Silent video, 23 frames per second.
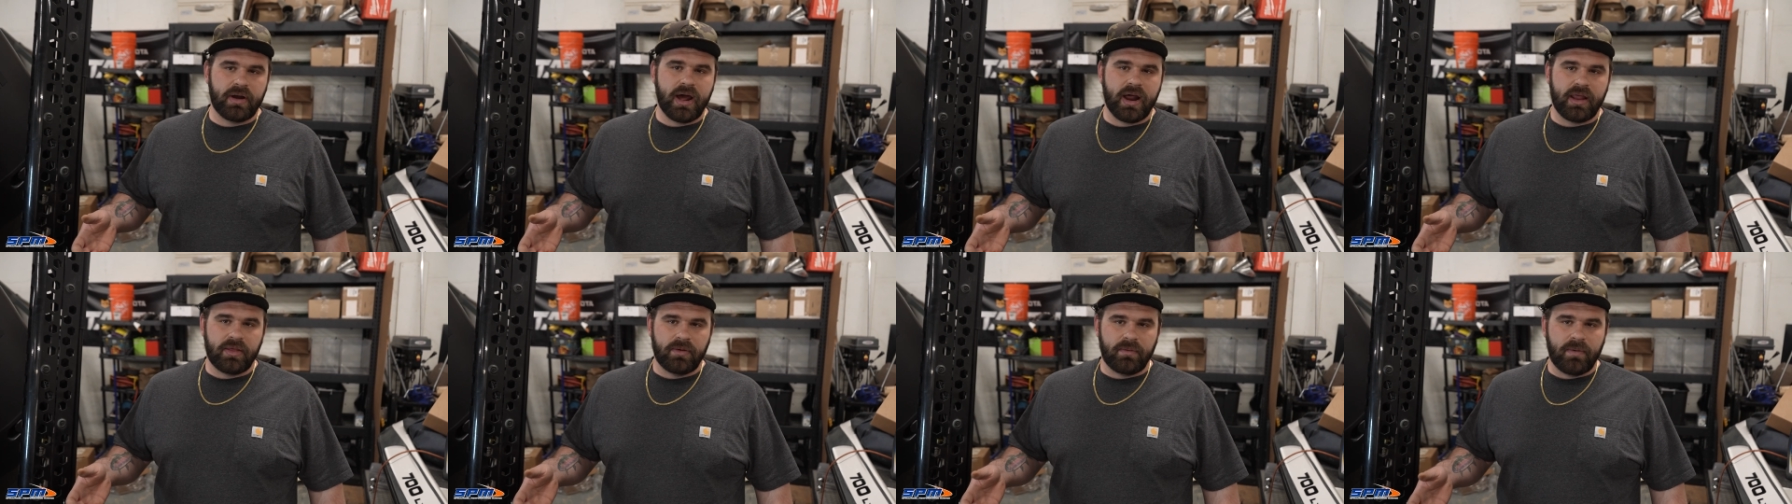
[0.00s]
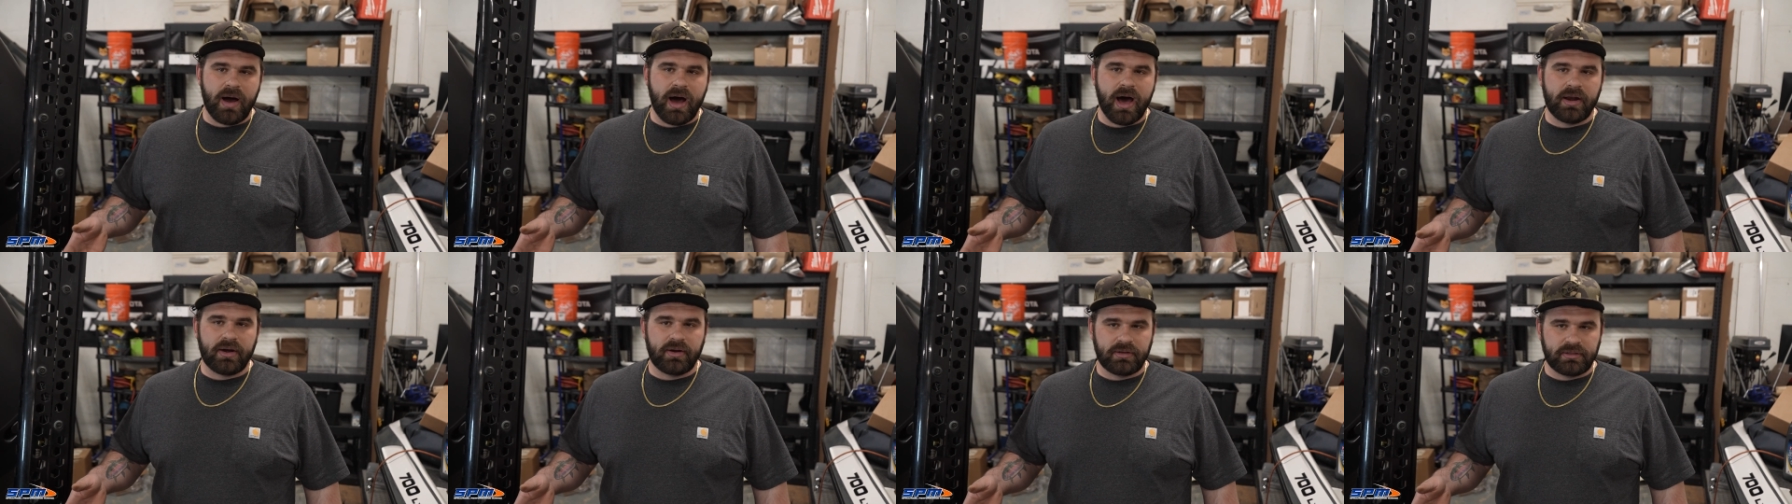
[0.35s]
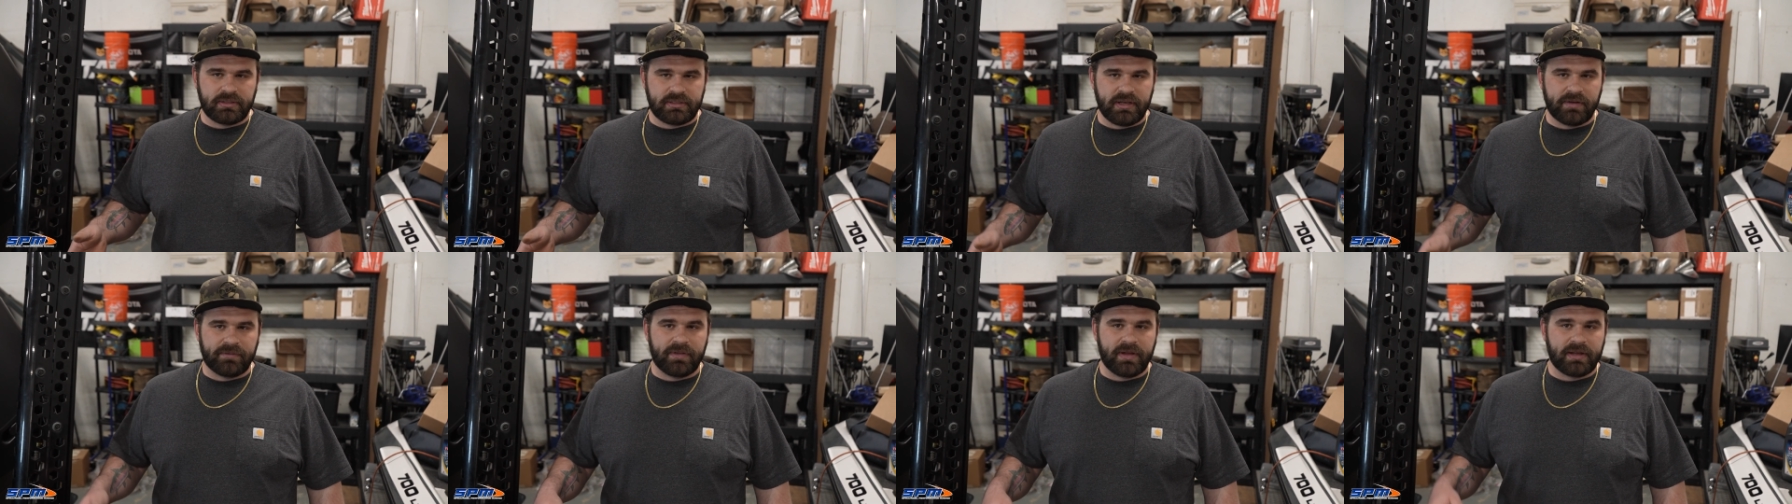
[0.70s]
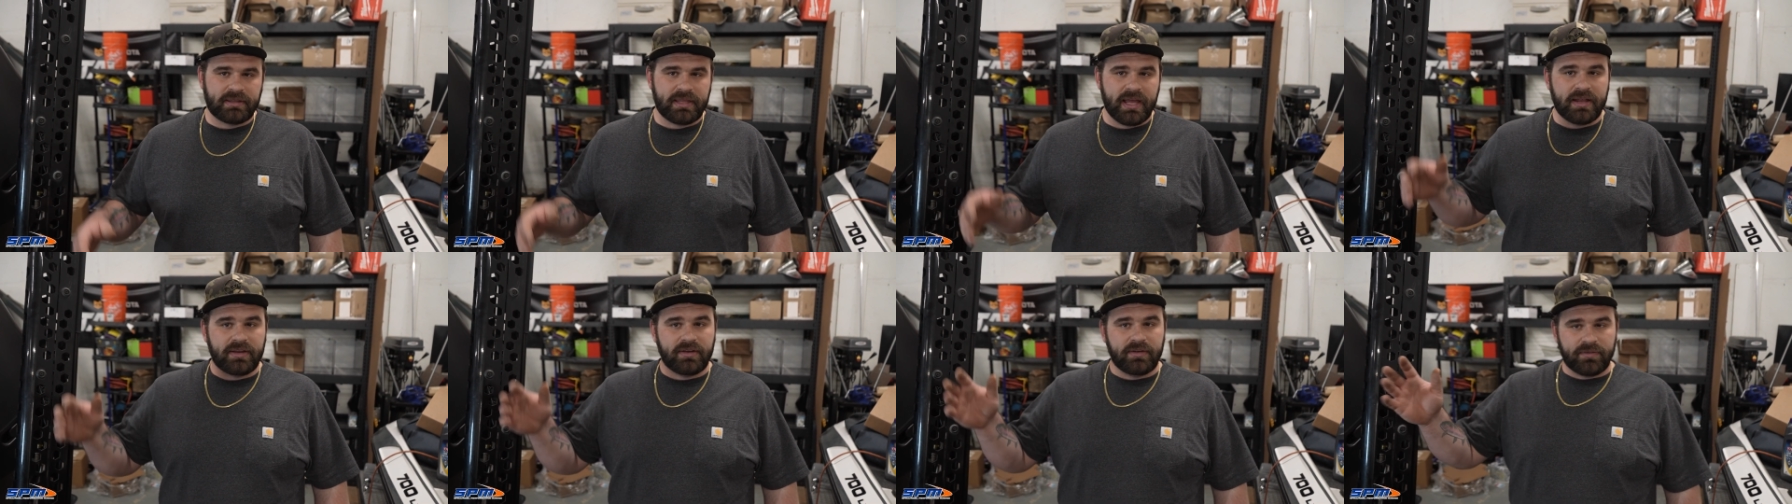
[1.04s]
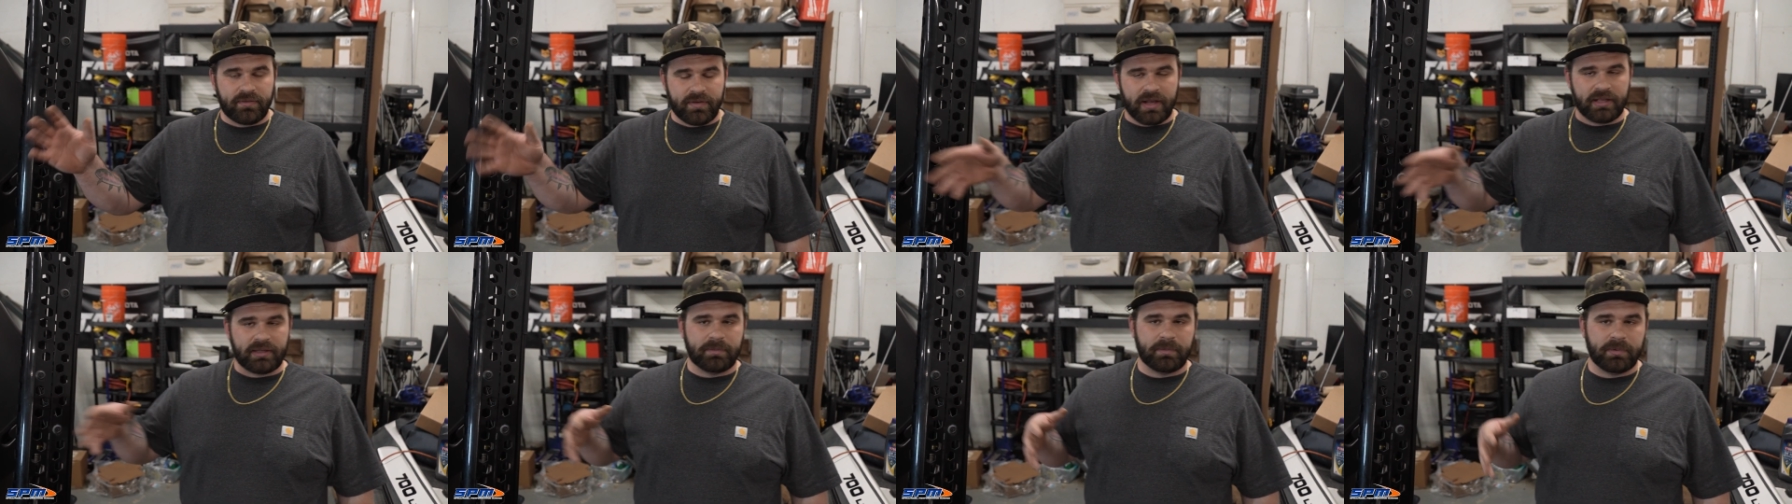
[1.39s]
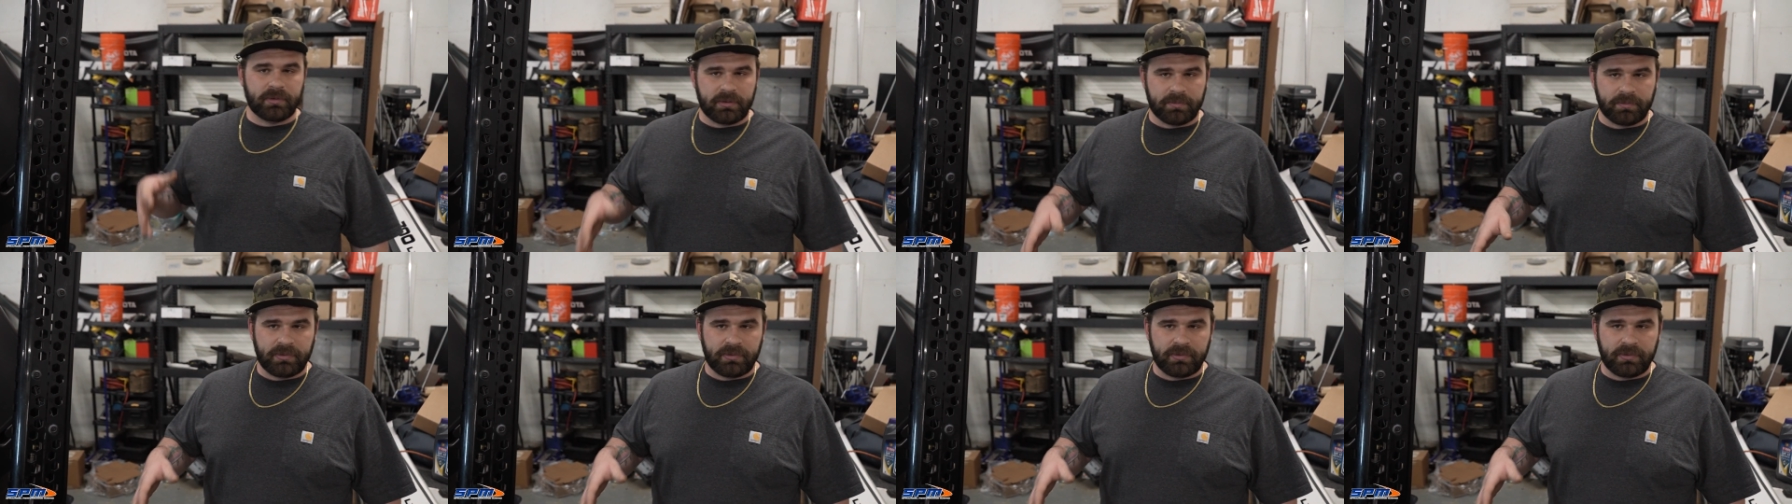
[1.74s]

out of the water and stuff like that, and you forgot to put the